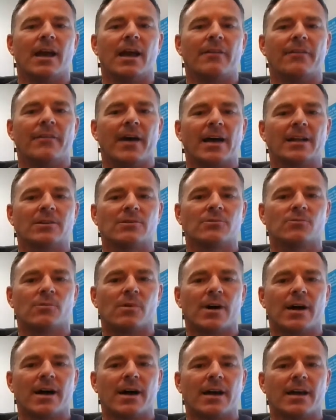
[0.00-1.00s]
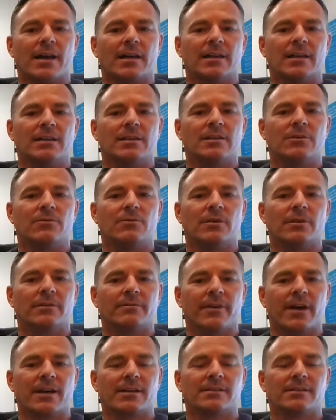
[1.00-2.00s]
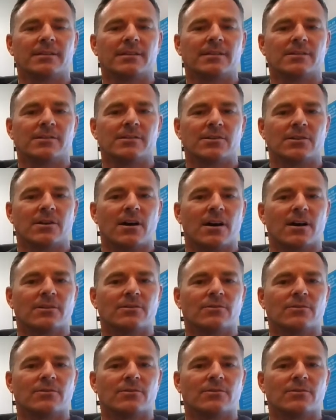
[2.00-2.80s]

And that's why you invest in stocks